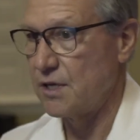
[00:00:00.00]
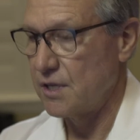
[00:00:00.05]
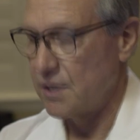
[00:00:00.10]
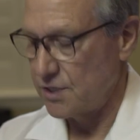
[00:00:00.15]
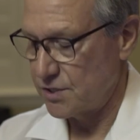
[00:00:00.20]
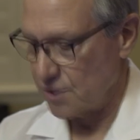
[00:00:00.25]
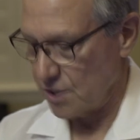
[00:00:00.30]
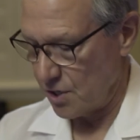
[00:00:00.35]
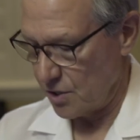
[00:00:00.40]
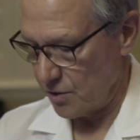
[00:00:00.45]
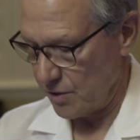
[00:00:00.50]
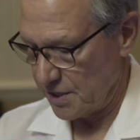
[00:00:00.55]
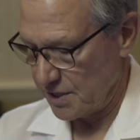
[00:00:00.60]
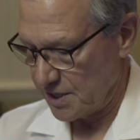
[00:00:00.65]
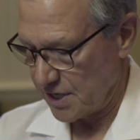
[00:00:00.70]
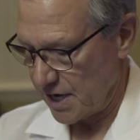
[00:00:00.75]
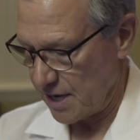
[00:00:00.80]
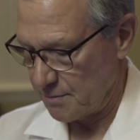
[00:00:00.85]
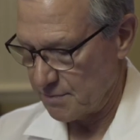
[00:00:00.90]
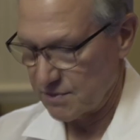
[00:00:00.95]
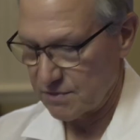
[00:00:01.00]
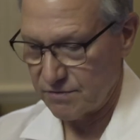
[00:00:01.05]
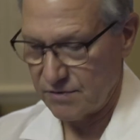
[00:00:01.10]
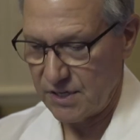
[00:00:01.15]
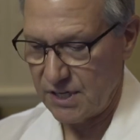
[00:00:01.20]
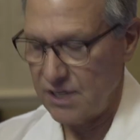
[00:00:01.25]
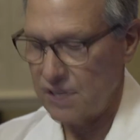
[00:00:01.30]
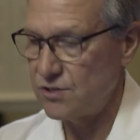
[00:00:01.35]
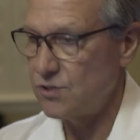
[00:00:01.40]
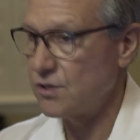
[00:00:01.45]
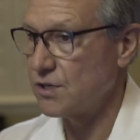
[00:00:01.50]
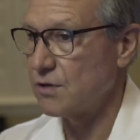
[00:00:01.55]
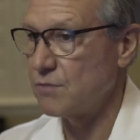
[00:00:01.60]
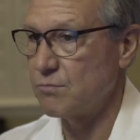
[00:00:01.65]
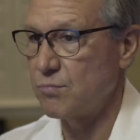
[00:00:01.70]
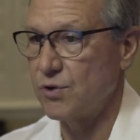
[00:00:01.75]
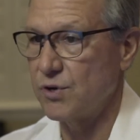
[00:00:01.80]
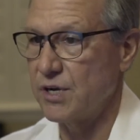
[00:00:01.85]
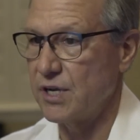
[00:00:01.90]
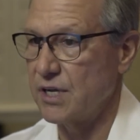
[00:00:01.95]
So in times of need, you can
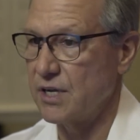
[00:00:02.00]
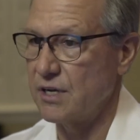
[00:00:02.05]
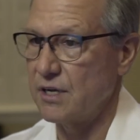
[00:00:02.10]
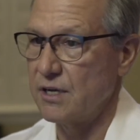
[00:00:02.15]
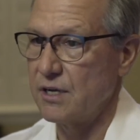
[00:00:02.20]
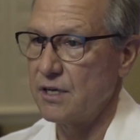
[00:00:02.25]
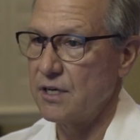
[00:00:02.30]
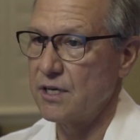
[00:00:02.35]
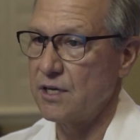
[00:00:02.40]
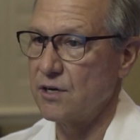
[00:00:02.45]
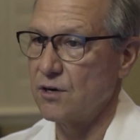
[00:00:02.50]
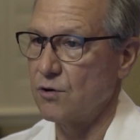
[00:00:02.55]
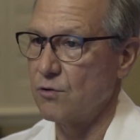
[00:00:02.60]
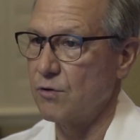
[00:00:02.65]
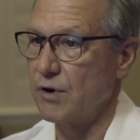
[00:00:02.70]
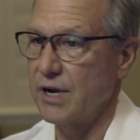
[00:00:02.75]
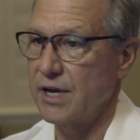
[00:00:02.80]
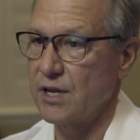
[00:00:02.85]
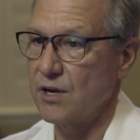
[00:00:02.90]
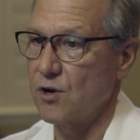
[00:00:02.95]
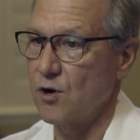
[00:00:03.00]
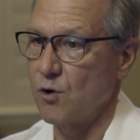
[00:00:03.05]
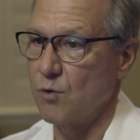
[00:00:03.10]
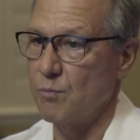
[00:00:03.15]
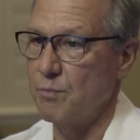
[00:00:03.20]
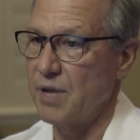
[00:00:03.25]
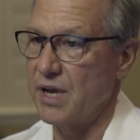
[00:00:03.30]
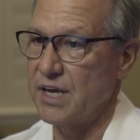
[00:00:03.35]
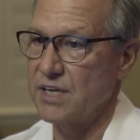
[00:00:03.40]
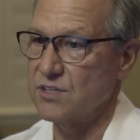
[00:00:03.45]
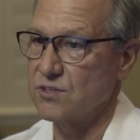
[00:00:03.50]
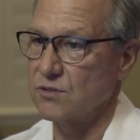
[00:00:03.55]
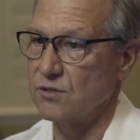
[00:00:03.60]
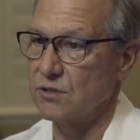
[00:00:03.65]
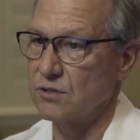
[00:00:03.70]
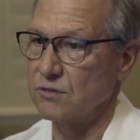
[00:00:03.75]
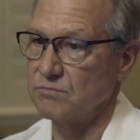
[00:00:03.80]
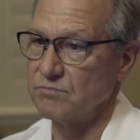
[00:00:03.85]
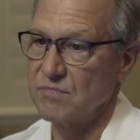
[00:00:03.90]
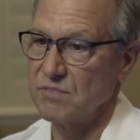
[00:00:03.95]
put in, oregano,
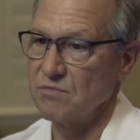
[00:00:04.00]
basil,